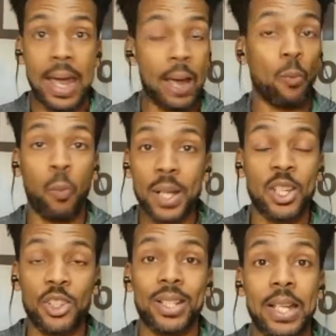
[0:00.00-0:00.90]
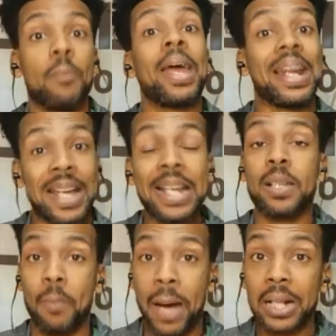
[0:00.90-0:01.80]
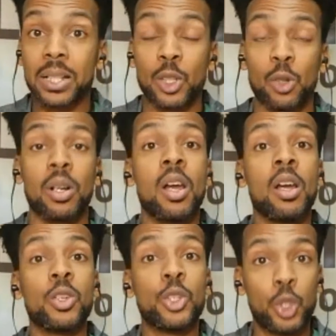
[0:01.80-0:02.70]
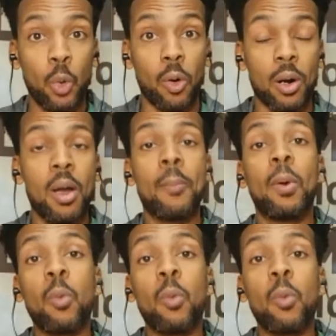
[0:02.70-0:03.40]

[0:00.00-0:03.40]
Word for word: It wasn't just him. And he's a monster, sure.